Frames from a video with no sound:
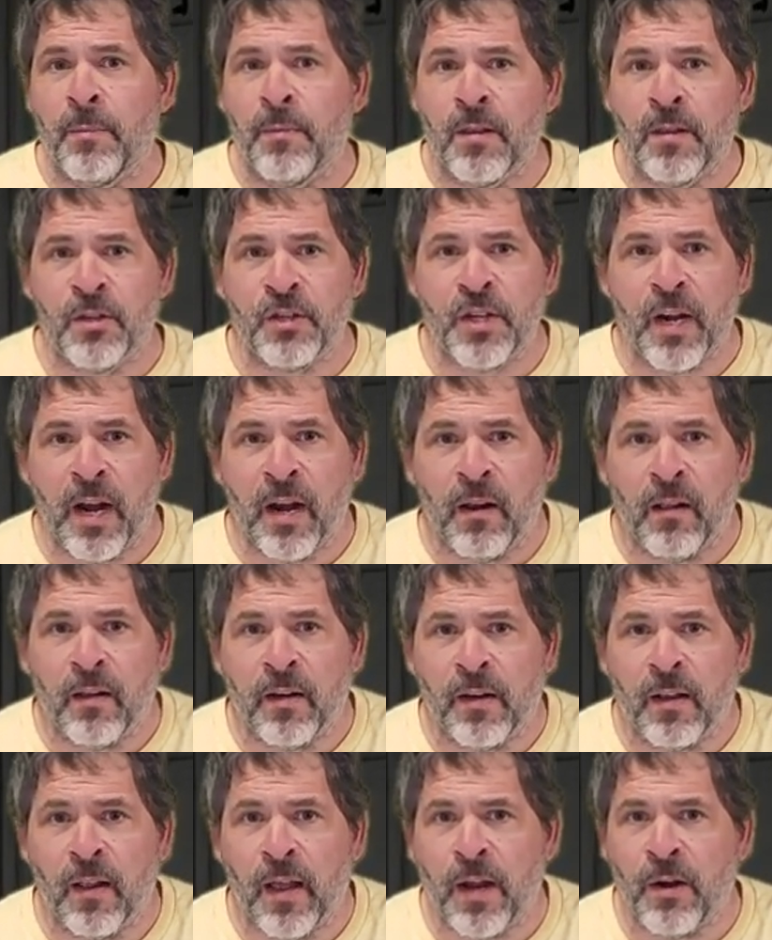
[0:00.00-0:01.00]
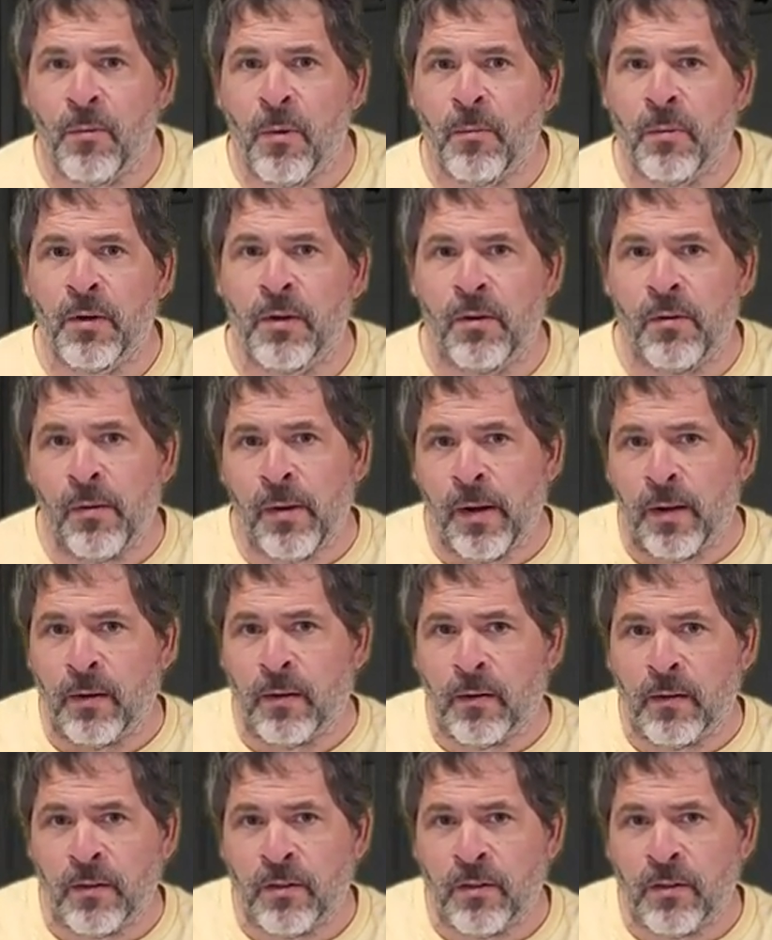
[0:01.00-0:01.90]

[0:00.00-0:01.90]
to the channel and you like what we're doing,